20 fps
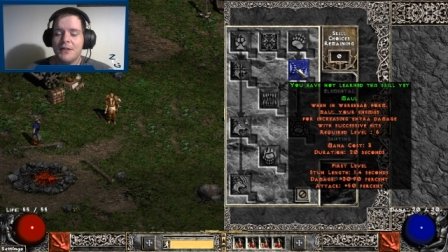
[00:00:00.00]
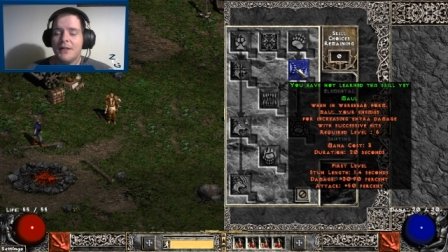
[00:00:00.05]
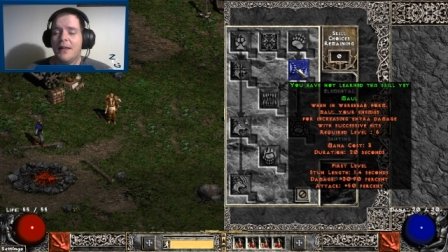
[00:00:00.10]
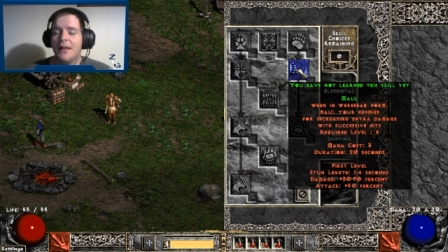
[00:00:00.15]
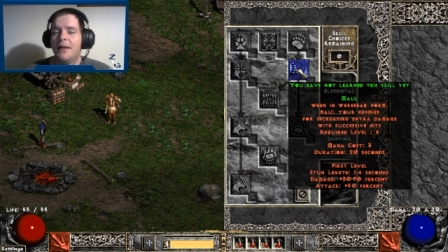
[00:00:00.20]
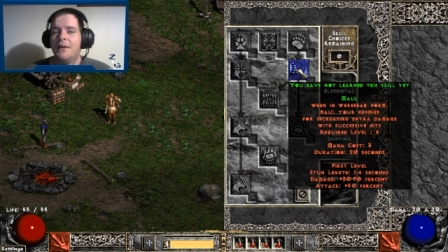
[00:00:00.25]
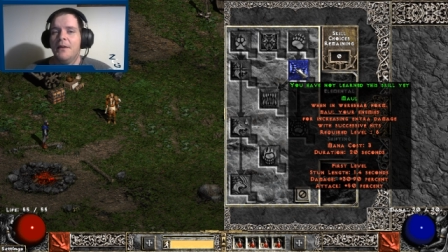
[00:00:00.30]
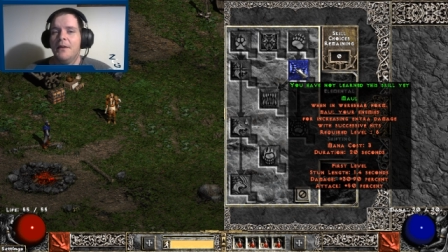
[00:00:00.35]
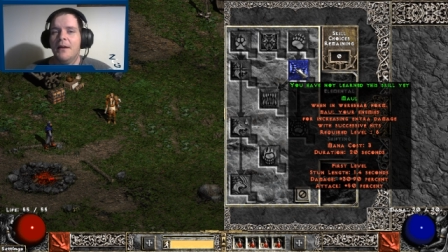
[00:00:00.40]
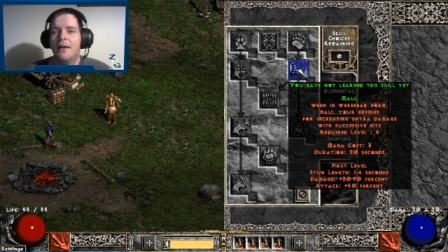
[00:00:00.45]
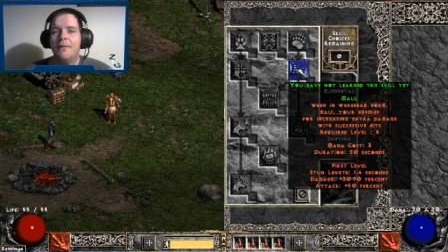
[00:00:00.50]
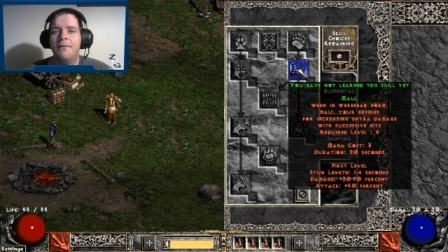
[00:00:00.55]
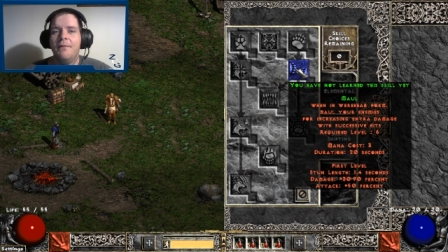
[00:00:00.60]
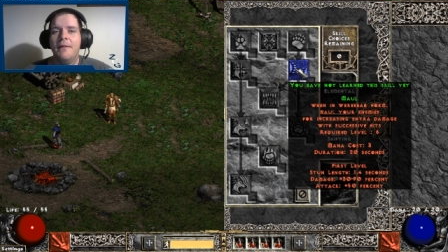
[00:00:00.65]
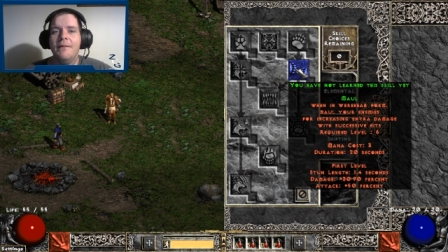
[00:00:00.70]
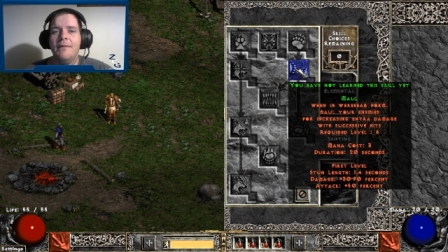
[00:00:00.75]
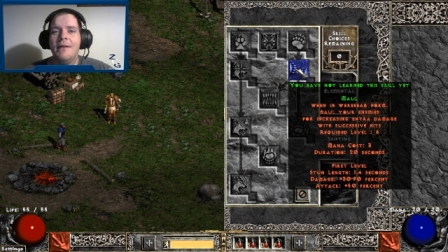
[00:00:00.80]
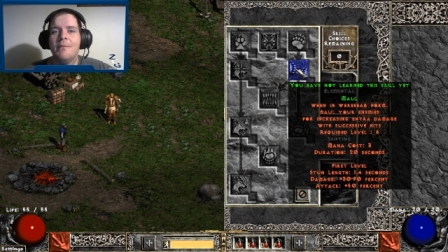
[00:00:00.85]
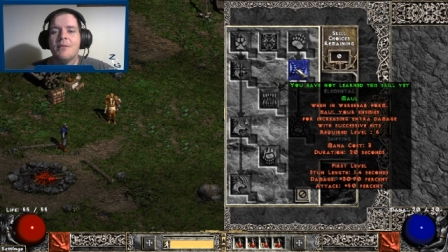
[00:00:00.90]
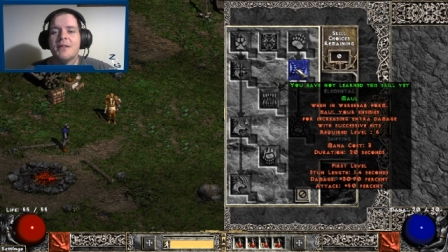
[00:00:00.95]
and then you get
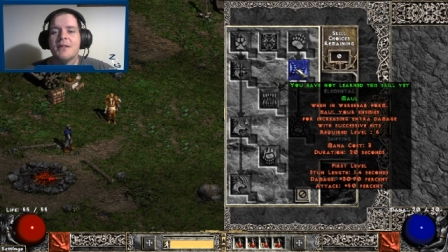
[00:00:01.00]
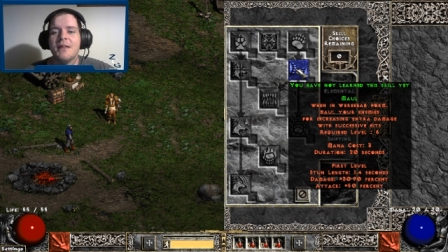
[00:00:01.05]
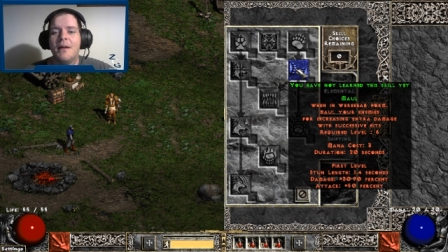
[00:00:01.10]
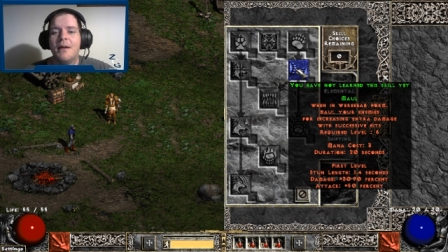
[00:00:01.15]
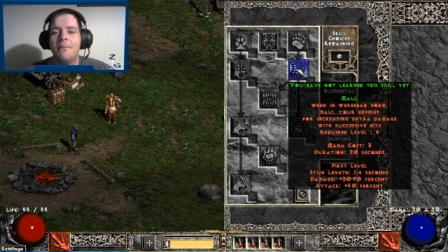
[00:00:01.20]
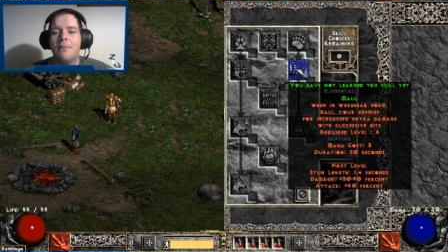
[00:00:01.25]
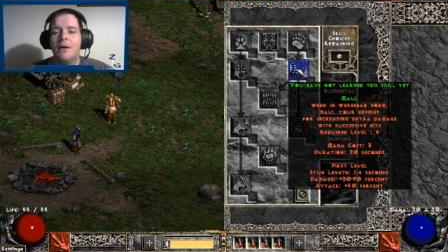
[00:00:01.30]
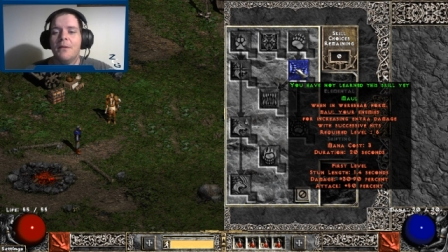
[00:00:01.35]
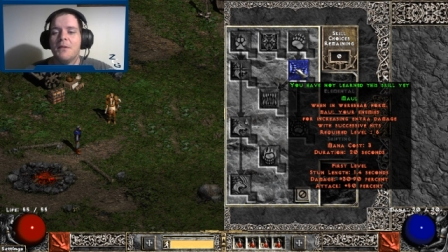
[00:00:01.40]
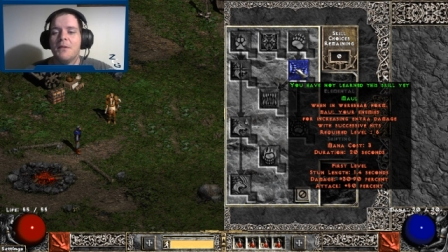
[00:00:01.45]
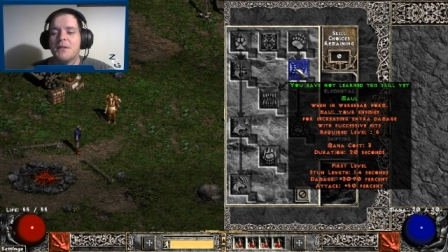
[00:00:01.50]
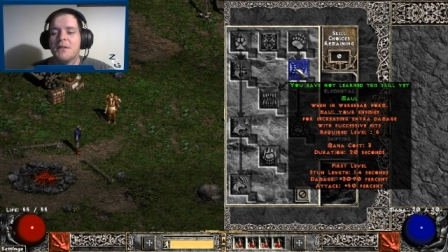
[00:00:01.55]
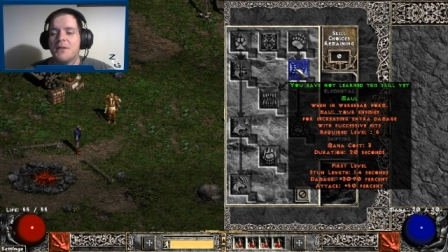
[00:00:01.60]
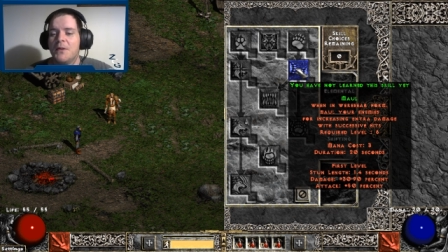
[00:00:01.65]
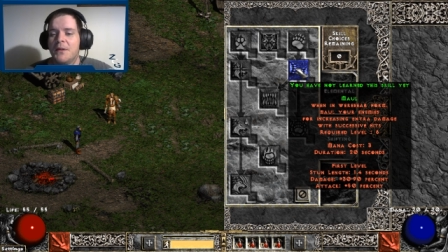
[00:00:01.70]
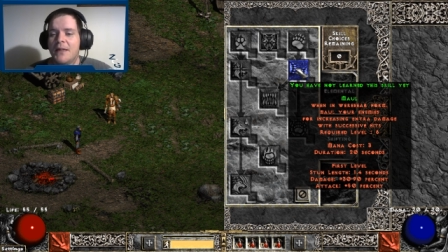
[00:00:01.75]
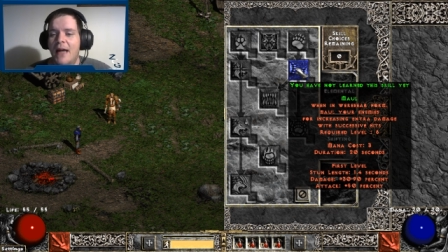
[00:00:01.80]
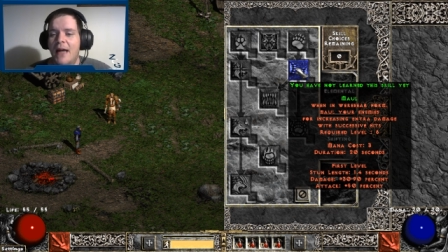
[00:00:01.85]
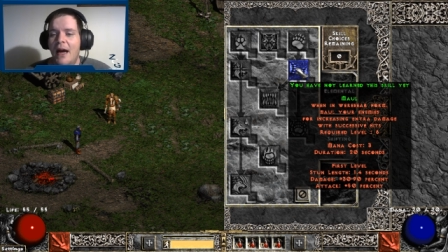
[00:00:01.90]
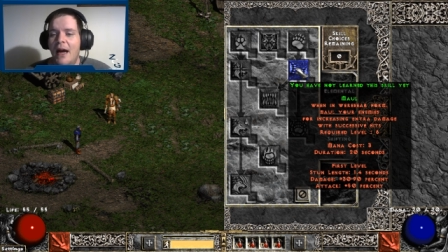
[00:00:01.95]
50% bonus to
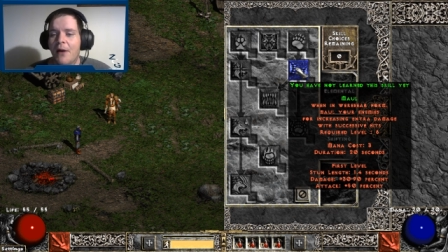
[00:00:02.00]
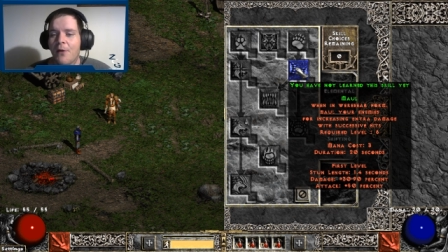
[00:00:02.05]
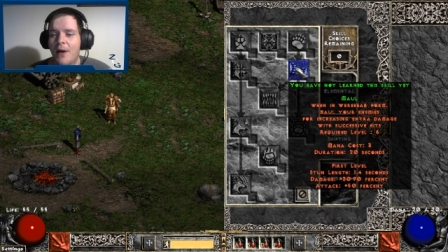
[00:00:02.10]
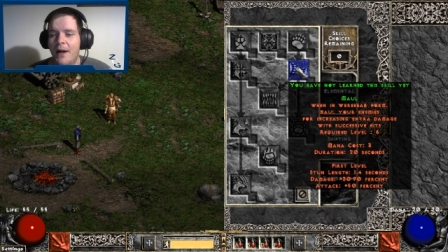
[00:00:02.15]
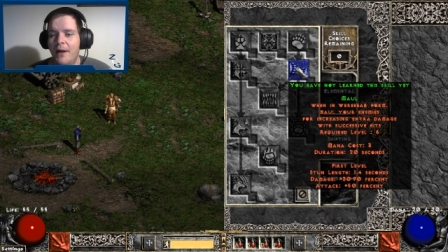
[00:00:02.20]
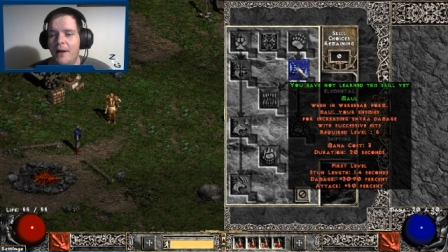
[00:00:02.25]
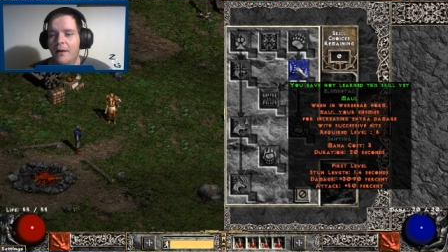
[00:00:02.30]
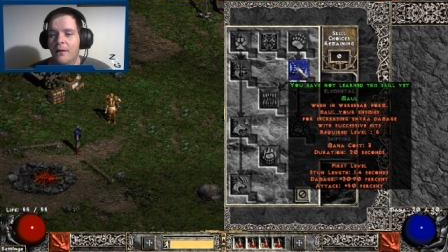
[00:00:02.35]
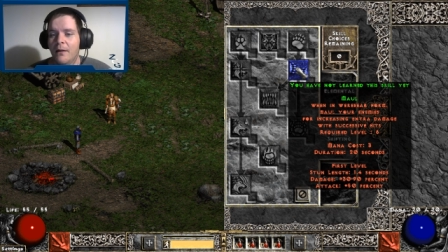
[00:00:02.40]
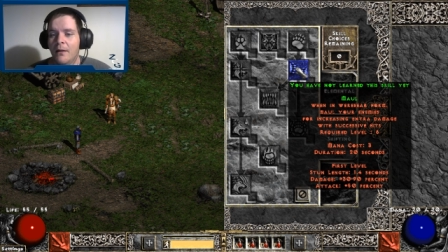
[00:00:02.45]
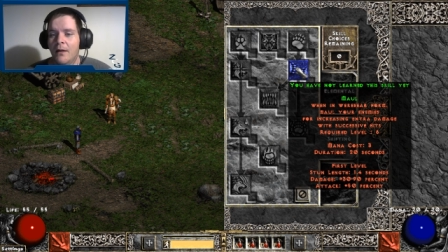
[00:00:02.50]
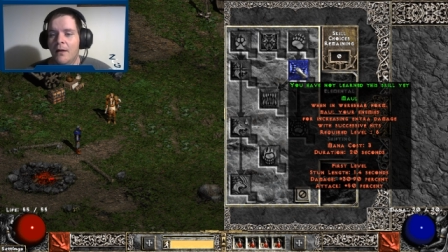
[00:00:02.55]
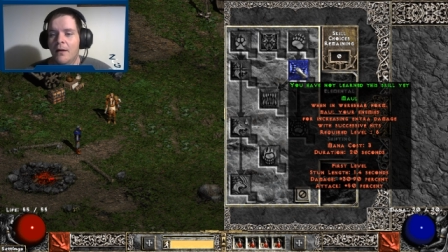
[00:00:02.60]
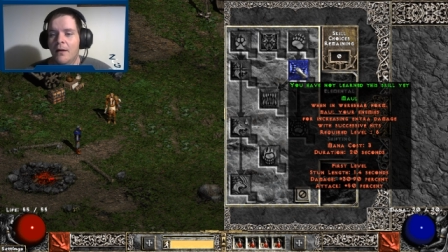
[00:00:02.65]
attack rating.